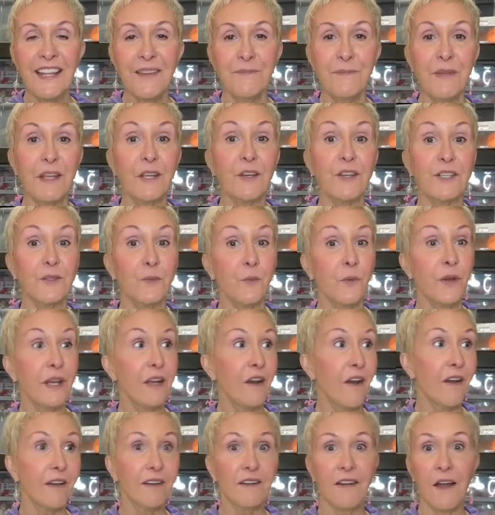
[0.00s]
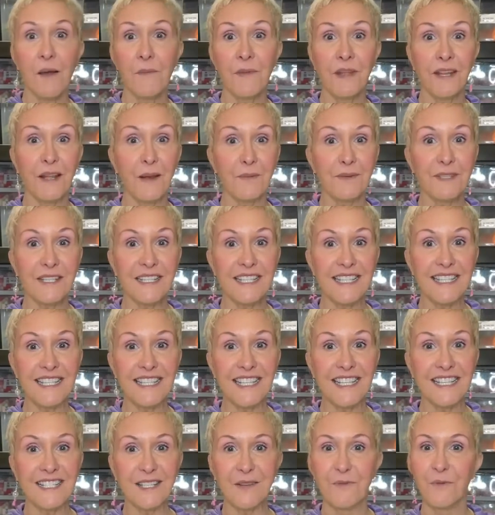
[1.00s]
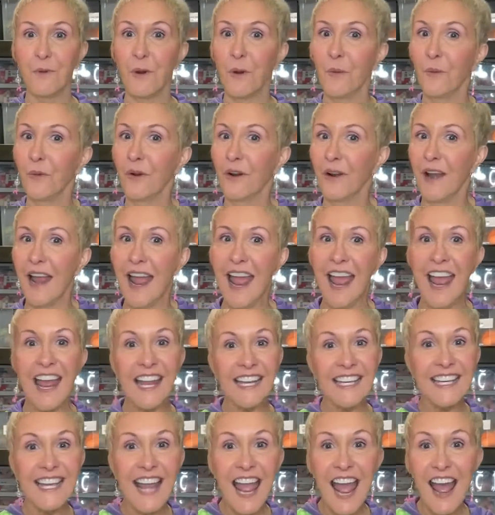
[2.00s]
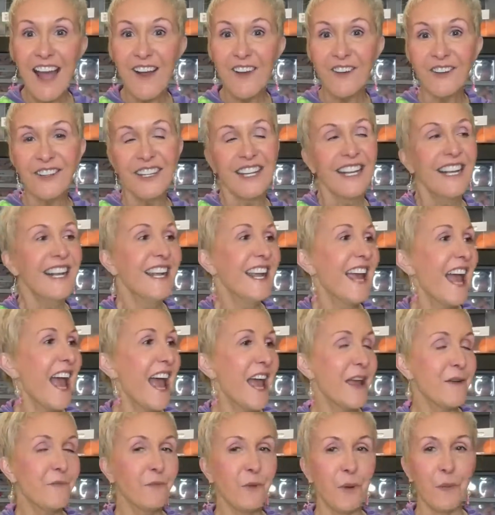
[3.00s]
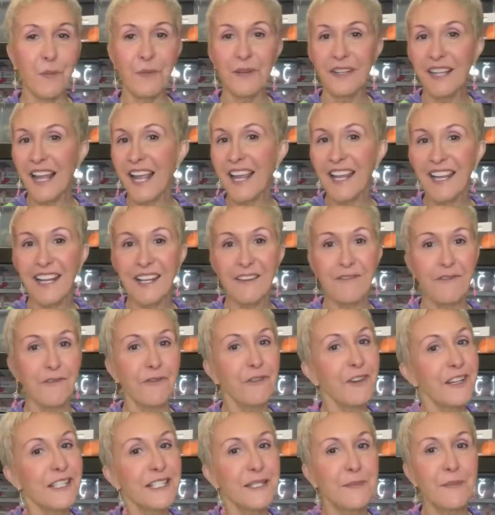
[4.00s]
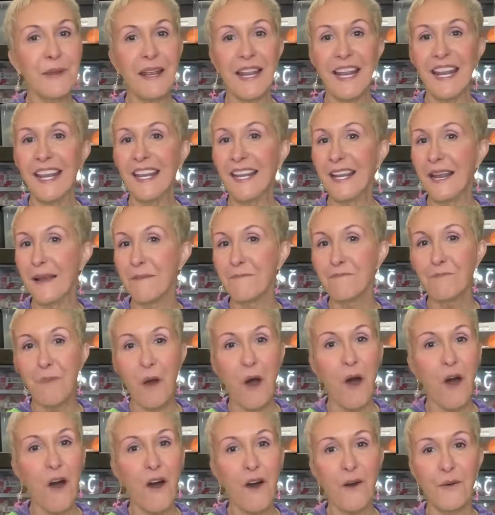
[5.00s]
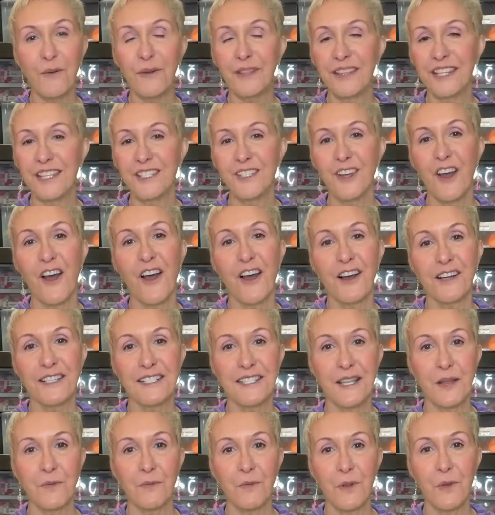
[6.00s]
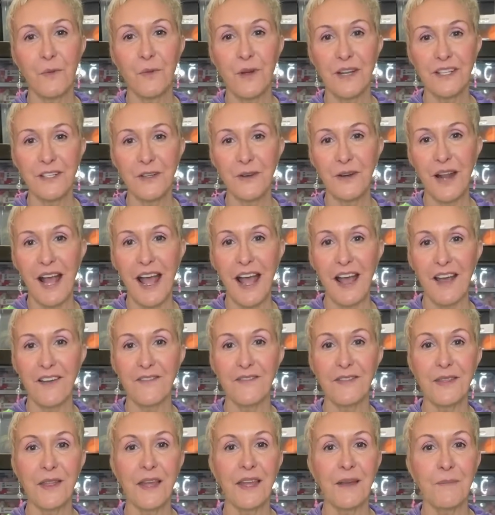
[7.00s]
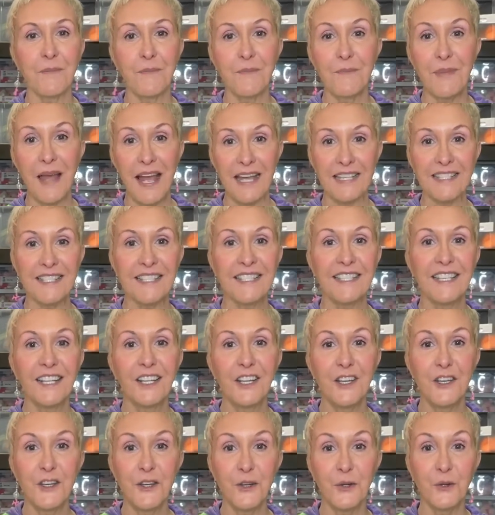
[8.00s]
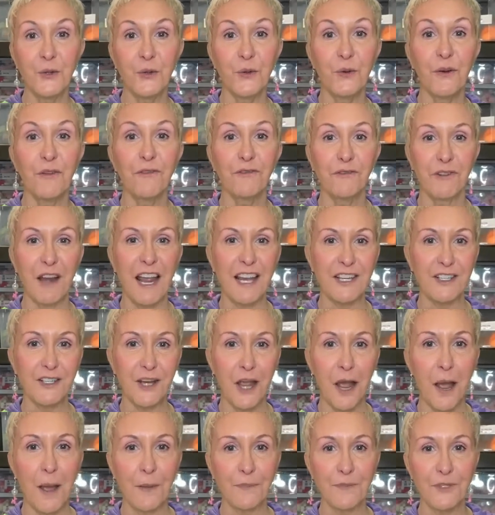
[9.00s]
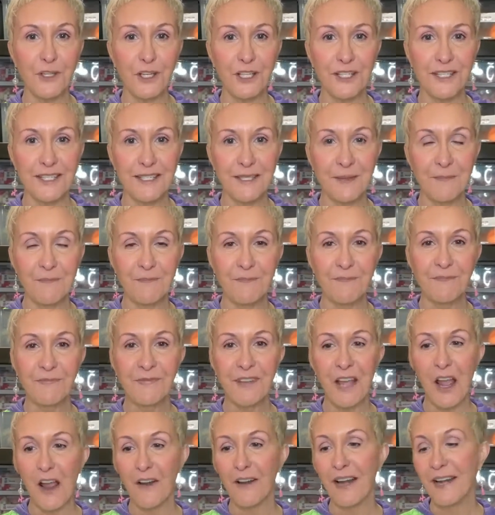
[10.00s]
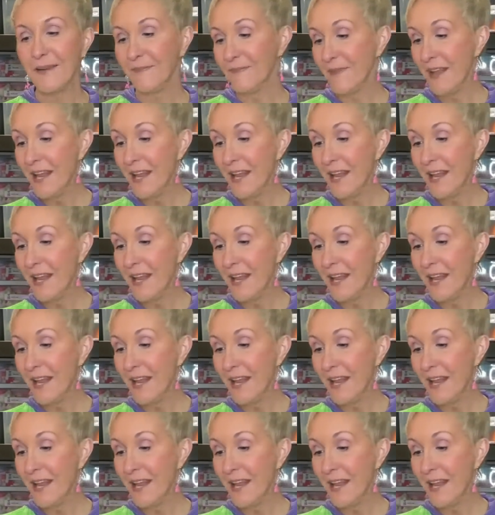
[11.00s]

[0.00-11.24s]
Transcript: because we are coming up to the season where we're heading out and we're playing frisbee and ball with the dogs, and we want you to have the best new fresh options. All right,